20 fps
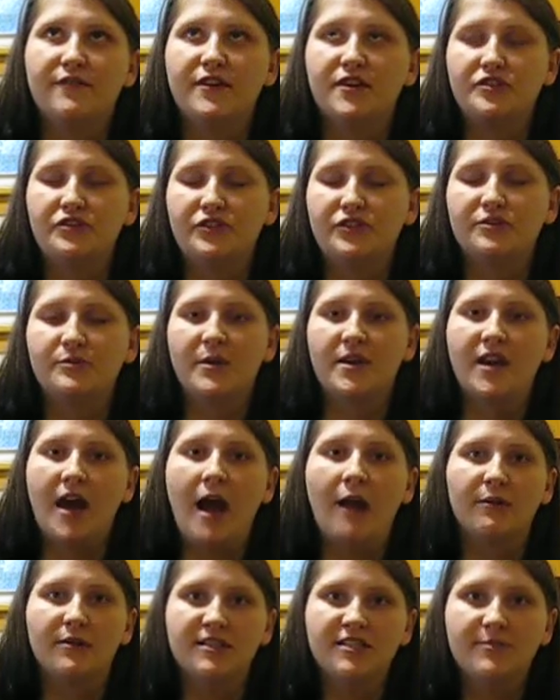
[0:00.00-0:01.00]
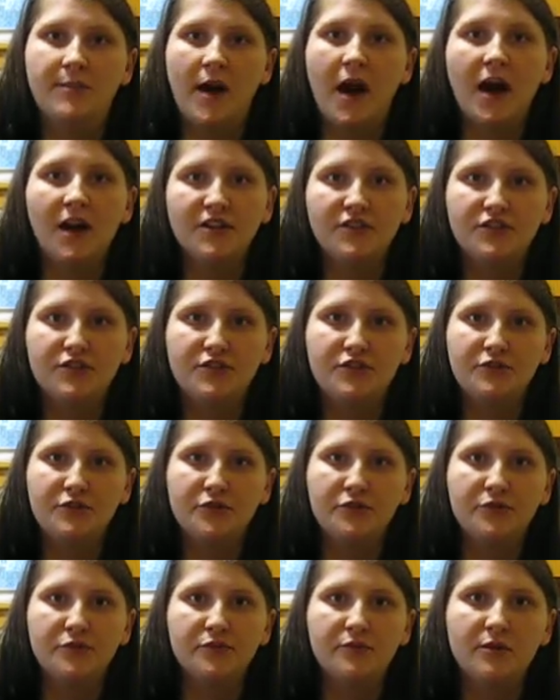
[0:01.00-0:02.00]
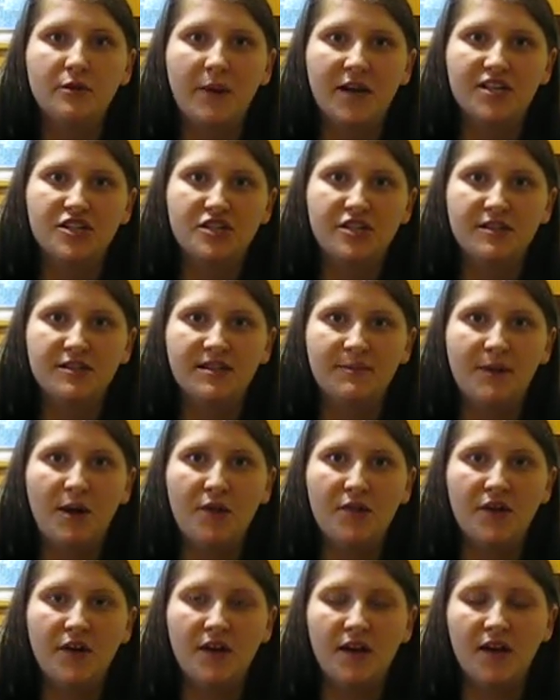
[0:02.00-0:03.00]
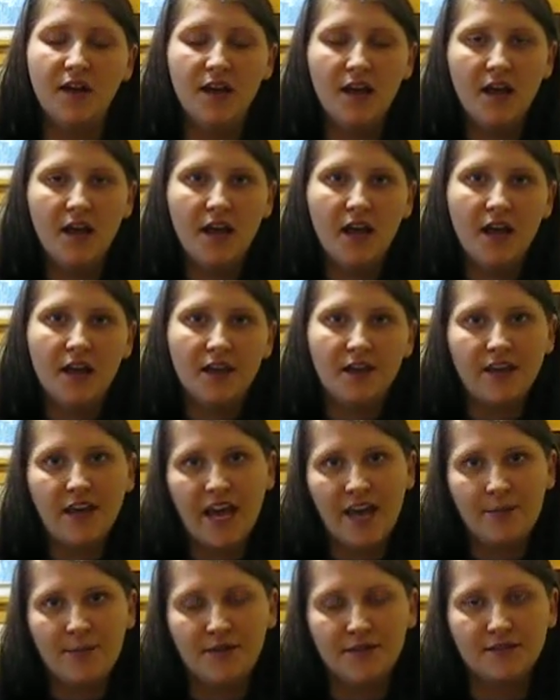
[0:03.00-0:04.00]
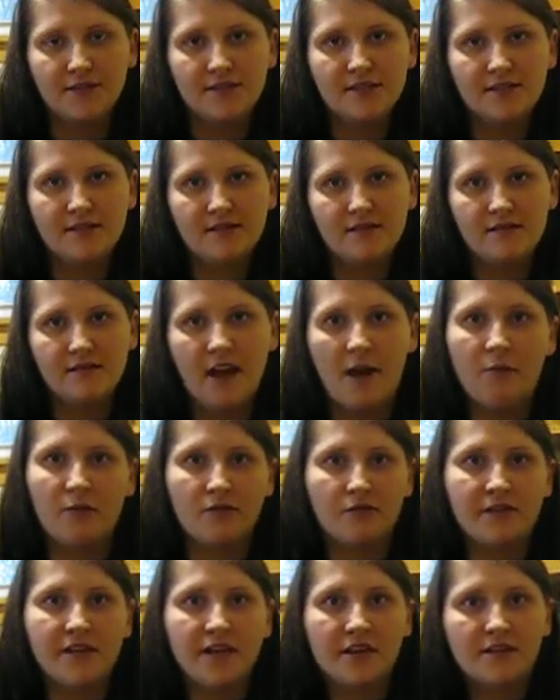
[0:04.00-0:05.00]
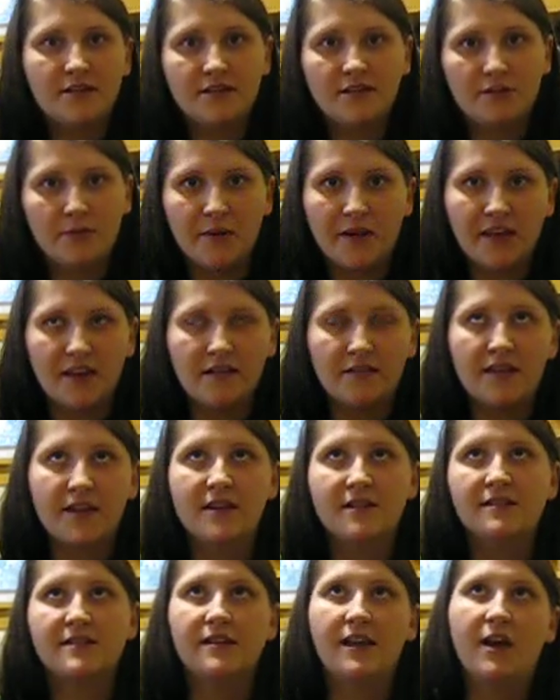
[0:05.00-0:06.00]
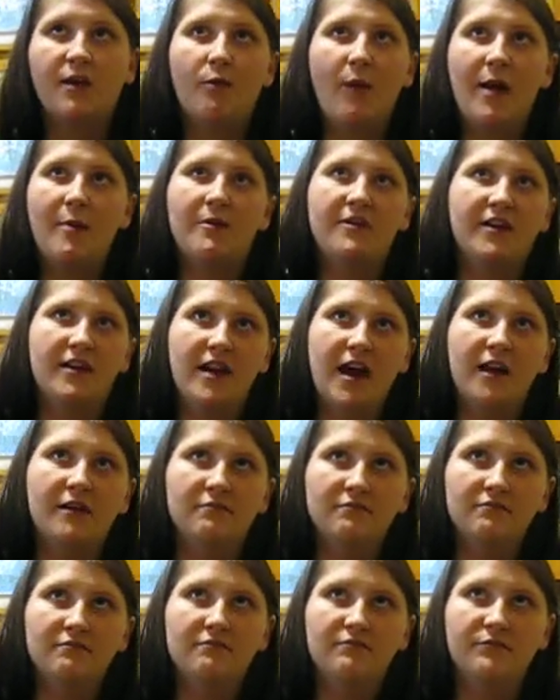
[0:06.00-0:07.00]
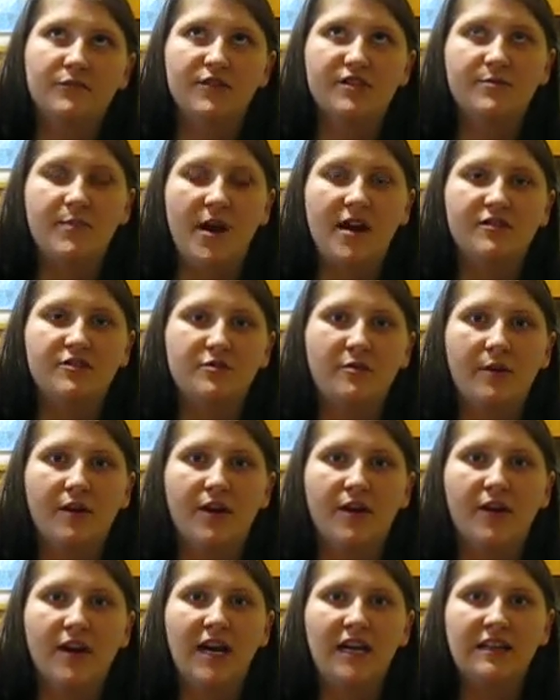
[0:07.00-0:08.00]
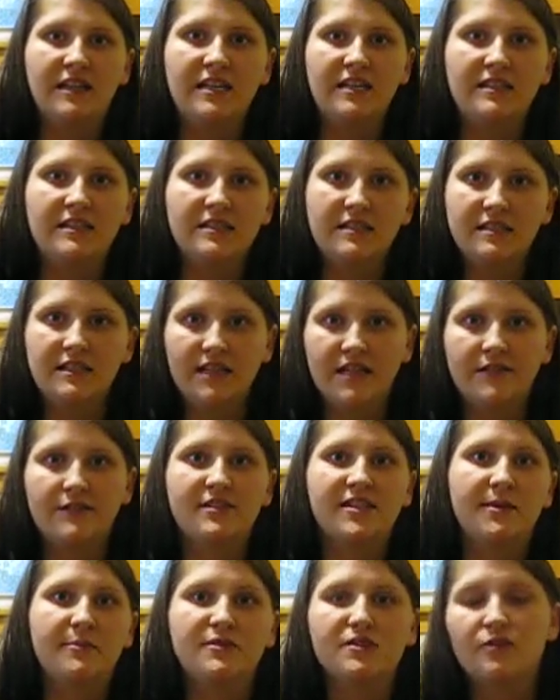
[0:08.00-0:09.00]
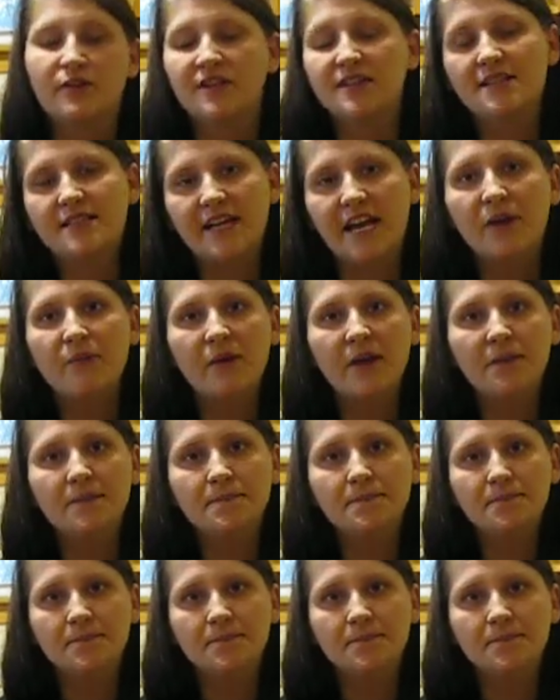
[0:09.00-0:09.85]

officials would not respond to questions about the cables that were leaked to WikiLeaks. Like, why would they not respond to it or at least give some sort of statement?